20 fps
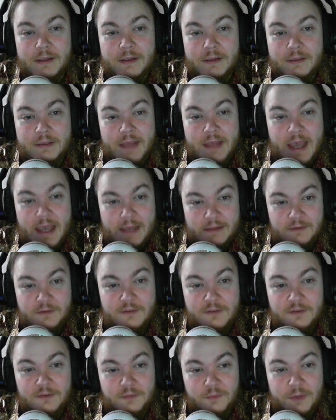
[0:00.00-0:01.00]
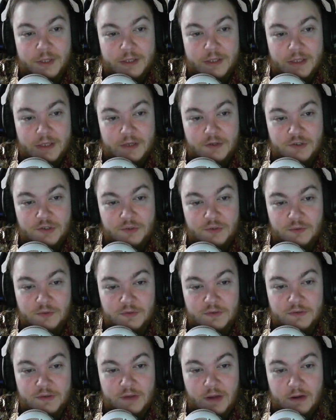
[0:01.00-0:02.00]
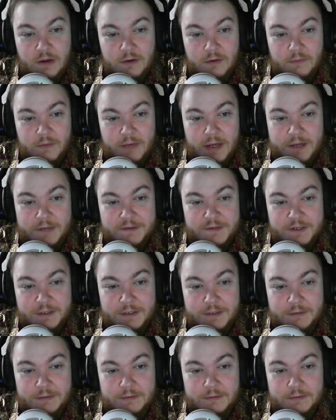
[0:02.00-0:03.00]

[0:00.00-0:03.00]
That's when issues start arising.